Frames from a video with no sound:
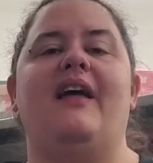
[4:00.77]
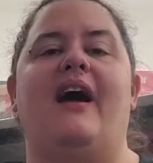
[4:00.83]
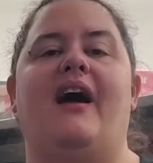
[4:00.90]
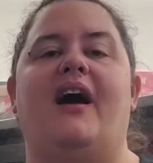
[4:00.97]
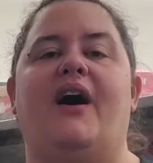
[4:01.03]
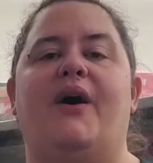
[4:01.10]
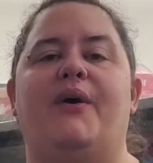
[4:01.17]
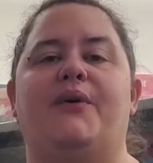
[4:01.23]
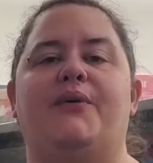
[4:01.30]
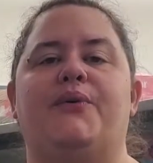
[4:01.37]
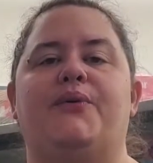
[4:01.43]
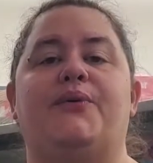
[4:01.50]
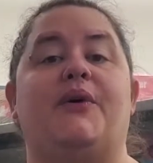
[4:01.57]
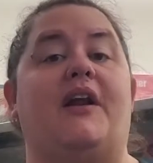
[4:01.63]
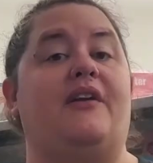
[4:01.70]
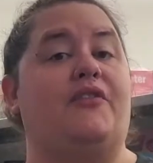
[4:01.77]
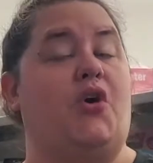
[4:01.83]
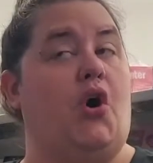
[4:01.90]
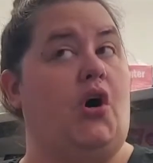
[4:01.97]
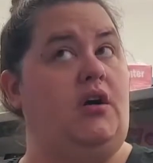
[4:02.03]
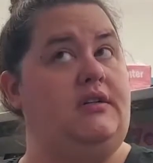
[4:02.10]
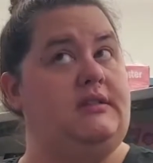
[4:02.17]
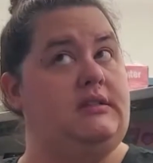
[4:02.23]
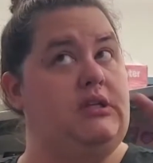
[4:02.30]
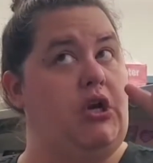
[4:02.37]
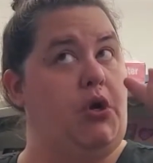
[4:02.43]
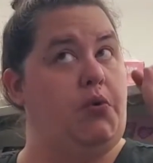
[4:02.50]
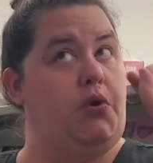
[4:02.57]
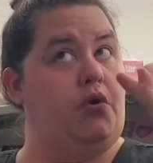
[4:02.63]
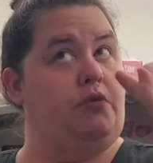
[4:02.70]
out. And of course,
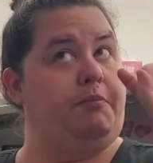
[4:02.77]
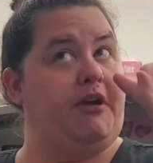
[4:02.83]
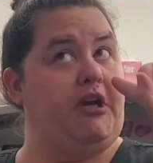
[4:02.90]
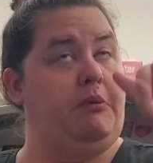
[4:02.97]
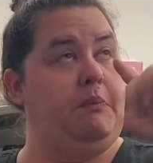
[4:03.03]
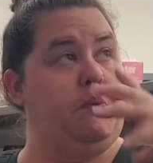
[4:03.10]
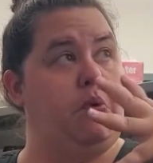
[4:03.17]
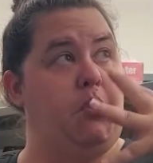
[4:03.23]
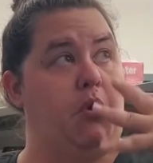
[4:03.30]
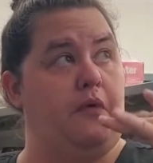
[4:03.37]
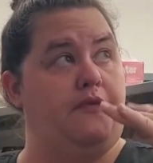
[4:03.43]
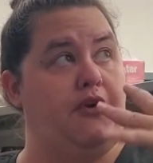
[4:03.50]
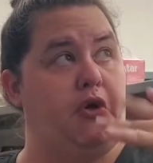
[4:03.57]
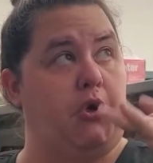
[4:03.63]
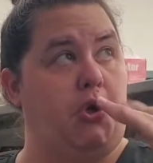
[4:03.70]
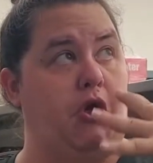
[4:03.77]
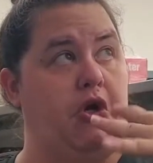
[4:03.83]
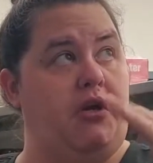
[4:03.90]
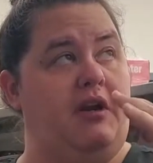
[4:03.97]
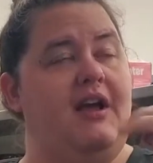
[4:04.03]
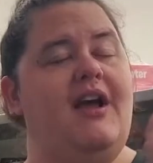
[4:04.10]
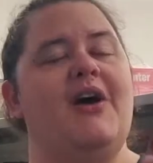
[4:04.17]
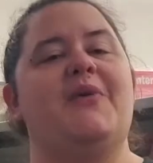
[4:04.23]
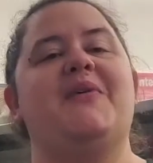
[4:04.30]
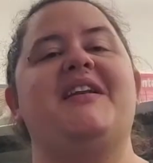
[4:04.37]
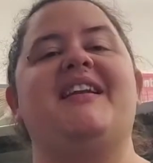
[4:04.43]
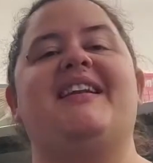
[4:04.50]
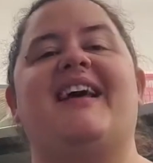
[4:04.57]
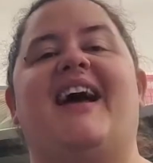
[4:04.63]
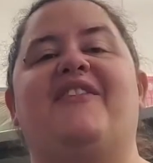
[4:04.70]
no nose picking, no finger licking. We
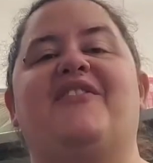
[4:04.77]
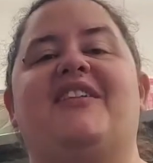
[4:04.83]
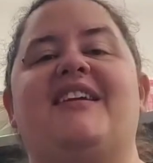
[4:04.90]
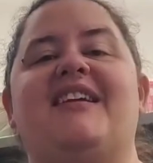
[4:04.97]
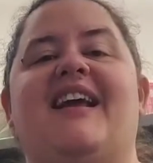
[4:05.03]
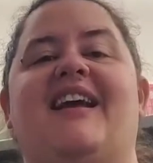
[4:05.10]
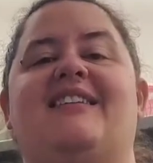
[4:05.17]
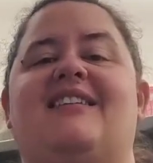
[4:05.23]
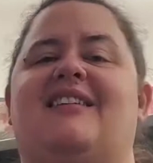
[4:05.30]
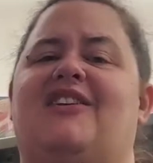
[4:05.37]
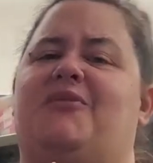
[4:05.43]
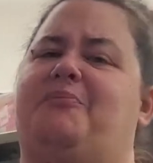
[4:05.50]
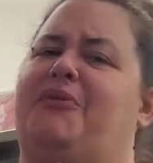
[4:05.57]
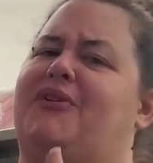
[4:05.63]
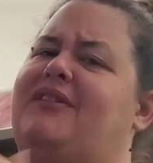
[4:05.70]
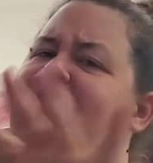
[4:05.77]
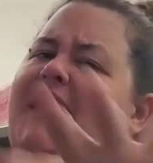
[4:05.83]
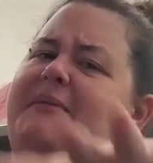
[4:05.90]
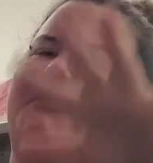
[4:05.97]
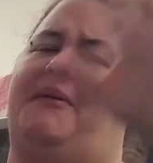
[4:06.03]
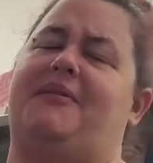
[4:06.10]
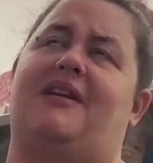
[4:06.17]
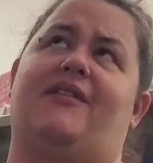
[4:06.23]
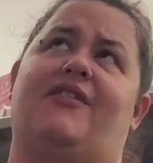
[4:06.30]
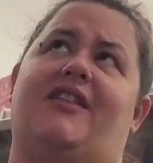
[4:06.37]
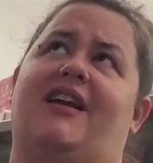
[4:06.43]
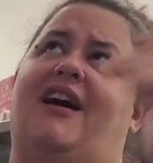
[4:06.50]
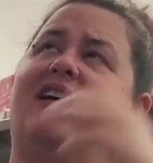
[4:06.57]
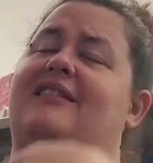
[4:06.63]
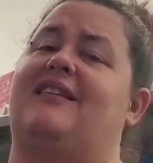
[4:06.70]
need to have clean hands to touch books, laptops, and
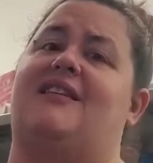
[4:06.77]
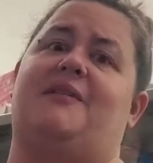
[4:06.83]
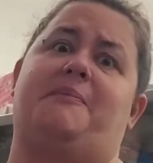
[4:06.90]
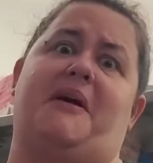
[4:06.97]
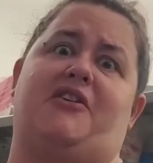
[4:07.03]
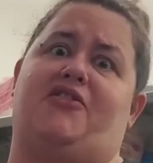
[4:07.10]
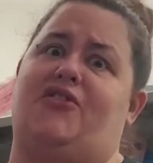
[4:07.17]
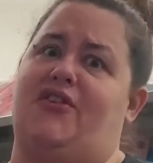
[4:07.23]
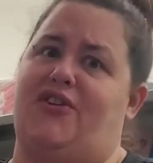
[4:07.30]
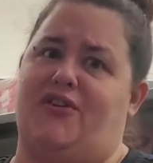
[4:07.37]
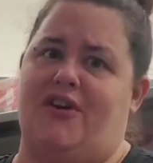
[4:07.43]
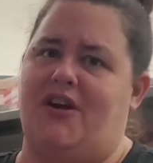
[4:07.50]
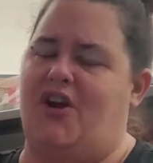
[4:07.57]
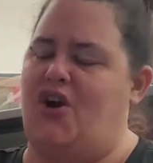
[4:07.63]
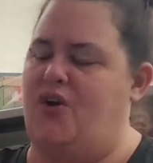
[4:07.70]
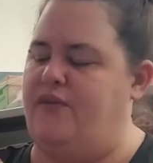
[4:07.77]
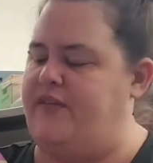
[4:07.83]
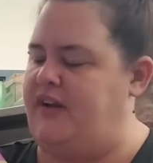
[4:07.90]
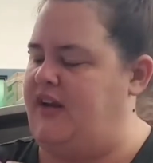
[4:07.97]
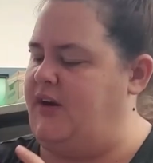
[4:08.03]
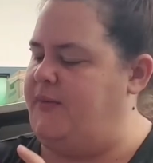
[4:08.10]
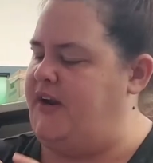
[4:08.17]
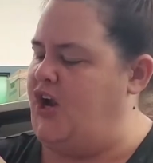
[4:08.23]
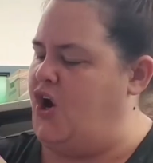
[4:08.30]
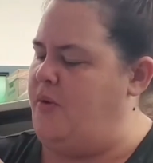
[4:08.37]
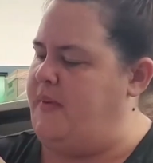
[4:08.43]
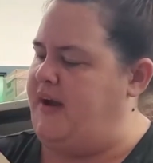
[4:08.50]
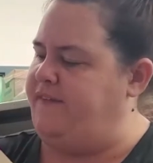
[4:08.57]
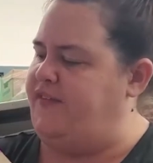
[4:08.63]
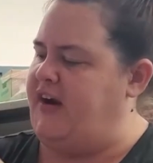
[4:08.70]
everything else, especially during COVID. Here we go,
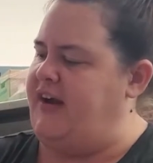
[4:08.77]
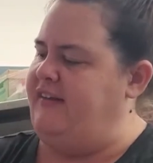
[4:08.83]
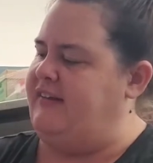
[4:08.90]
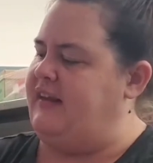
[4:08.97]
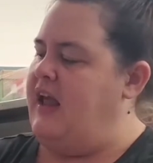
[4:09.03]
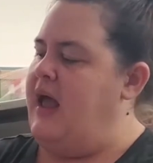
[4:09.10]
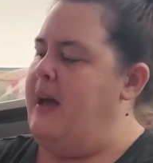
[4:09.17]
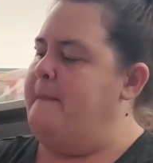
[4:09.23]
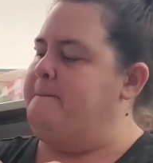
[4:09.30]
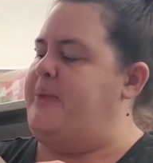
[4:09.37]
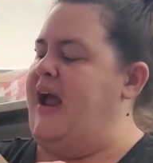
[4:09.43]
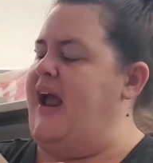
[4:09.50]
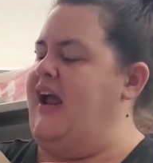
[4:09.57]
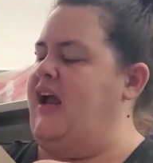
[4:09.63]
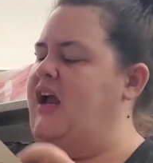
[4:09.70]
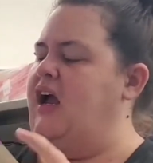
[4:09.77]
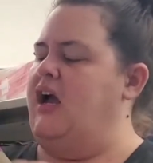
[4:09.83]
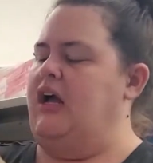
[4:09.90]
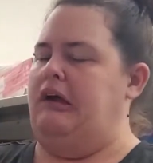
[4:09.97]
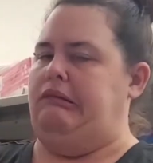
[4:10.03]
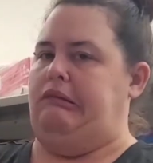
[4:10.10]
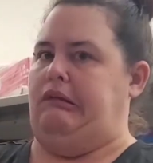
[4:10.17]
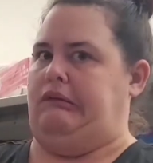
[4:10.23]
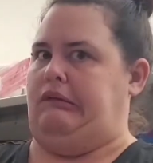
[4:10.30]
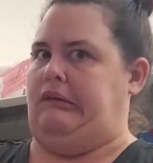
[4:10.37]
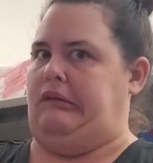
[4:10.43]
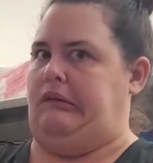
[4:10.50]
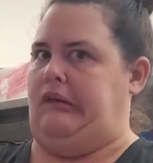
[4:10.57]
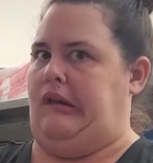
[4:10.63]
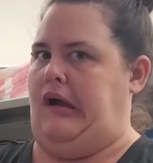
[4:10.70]
my friends. Pig the
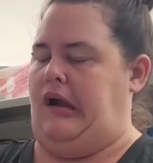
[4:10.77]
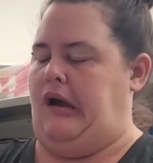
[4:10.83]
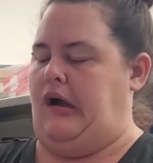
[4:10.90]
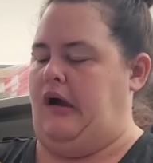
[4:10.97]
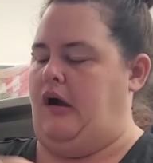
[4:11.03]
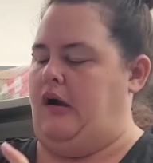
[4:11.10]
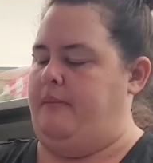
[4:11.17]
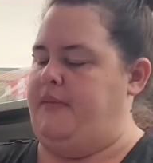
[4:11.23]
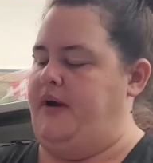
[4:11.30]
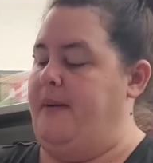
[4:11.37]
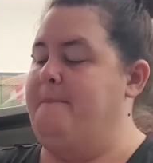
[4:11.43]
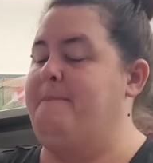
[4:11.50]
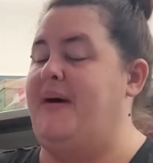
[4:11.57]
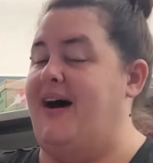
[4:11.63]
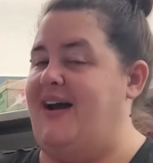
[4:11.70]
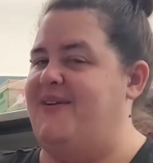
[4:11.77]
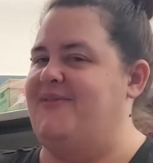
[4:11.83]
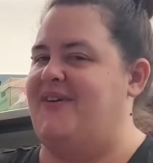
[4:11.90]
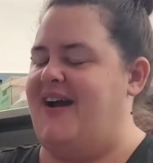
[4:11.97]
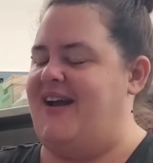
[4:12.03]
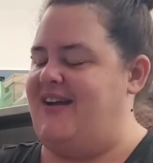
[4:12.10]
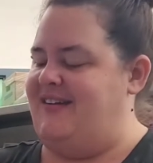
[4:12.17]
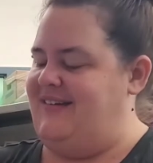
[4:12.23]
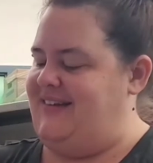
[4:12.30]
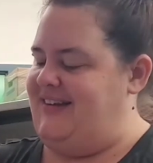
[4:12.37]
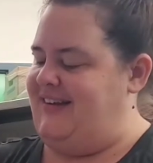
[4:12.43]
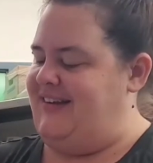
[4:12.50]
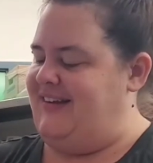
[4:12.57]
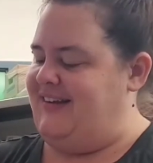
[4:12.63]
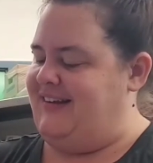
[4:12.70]
Slob by Ryan
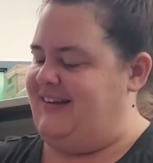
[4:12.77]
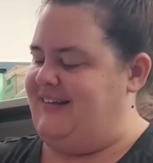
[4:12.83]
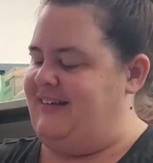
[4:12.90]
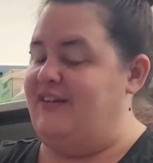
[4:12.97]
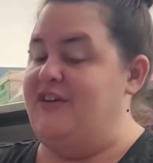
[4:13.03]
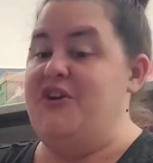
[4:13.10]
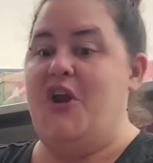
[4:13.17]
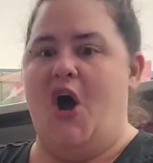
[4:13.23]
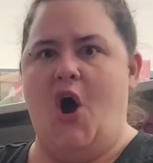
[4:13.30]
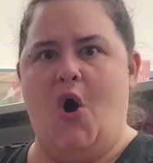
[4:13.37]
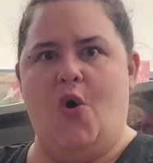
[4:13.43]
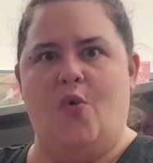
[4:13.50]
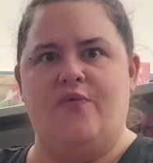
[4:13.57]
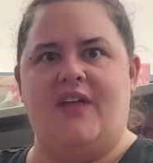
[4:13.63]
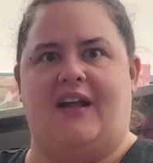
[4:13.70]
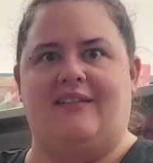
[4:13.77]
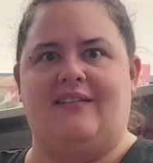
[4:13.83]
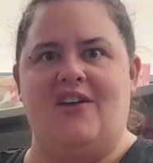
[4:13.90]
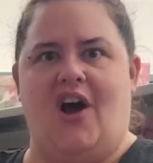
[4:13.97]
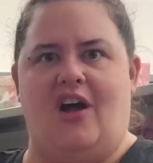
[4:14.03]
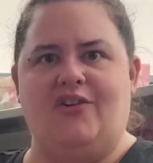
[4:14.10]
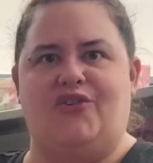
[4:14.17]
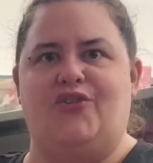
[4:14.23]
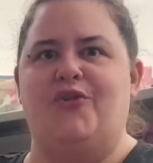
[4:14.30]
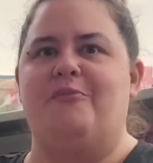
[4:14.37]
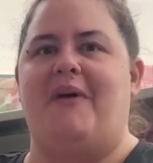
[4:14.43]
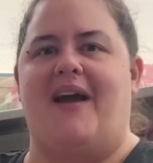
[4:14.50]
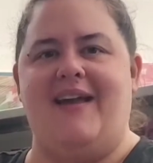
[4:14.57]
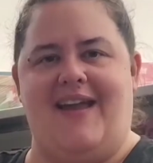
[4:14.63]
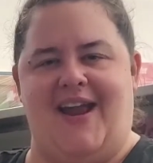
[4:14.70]
T. Higgins. No, that's not true,
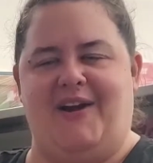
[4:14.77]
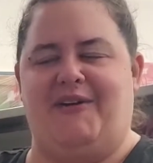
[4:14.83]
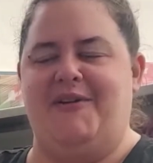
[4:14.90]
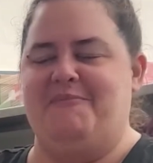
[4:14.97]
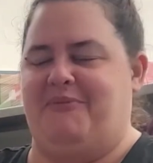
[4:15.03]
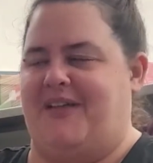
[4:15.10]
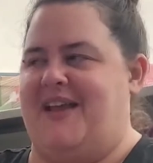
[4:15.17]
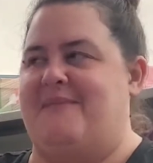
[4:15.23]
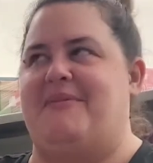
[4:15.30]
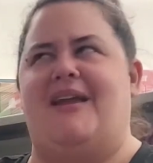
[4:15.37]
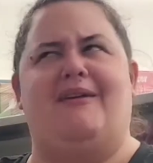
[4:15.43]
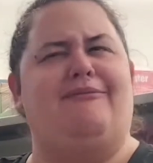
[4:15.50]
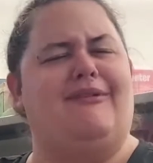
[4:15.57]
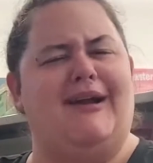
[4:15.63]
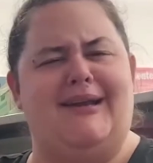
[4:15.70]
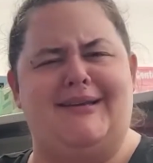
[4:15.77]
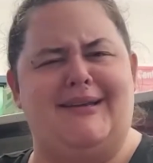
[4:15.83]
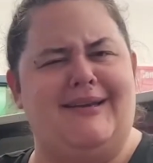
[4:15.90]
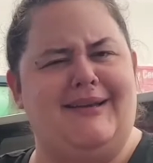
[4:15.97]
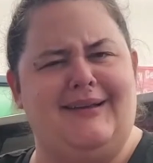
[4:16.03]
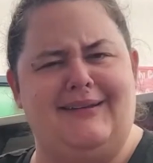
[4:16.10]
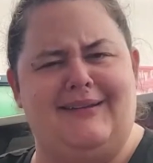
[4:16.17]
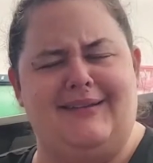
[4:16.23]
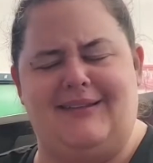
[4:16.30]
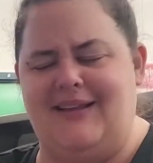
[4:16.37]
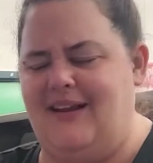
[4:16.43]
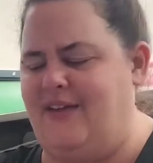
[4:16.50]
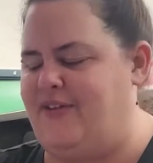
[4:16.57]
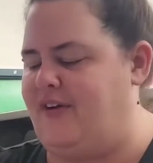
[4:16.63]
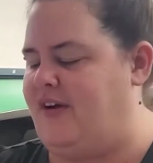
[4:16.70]
by Aaron Blabey. Ryan T. Higgins is the
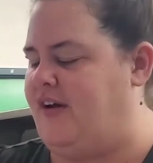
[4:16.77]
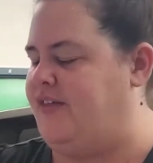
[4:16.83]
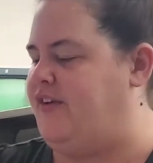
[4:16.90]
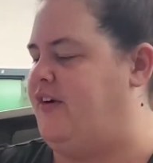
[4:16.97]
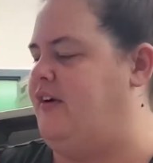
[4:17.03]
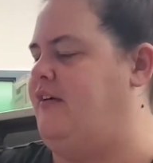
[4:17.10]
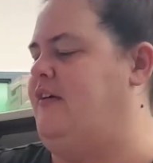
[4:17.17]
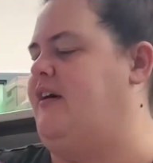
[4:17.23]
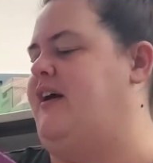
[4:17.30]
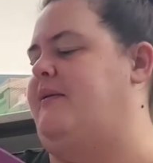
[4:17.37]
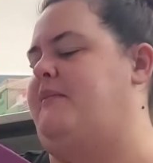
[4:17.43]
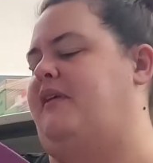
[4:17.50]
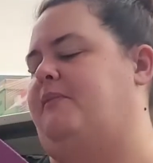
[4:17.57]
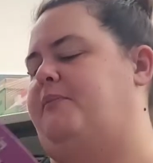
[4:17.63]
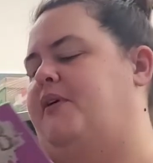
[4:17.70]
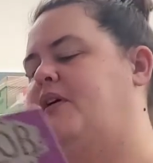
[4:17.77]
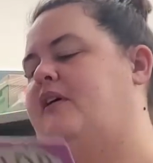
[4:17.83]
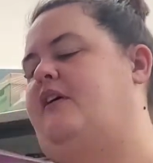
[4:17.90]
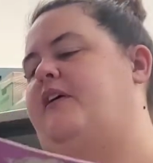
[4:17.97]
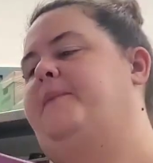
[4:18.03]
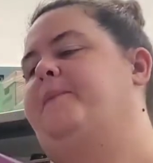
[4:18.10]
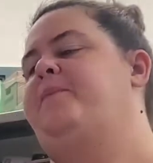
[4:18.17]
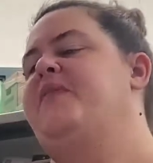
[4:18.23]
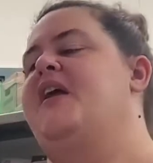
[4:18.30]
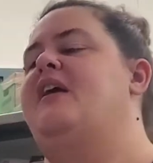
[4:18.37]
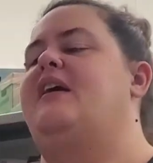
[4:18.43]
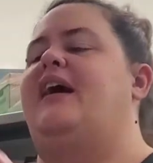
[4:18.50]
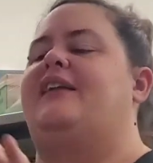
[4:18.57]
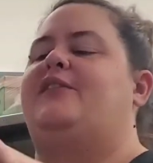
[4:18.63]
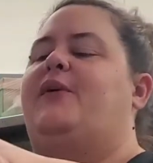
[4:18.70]
other author. Oi, Miss Parker.
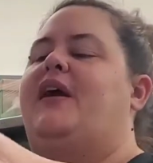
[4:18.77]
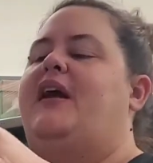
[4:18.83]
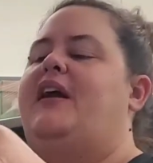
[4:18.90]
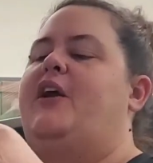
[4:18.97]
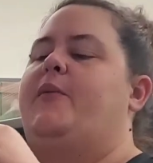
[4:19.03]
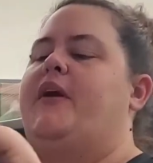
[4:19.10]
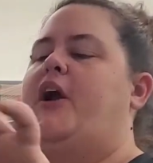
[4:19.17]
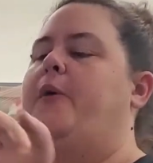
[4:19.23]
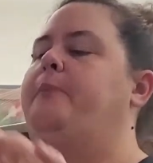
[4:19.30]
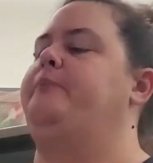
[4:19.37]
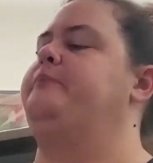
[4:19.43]
That's okay. Here we go.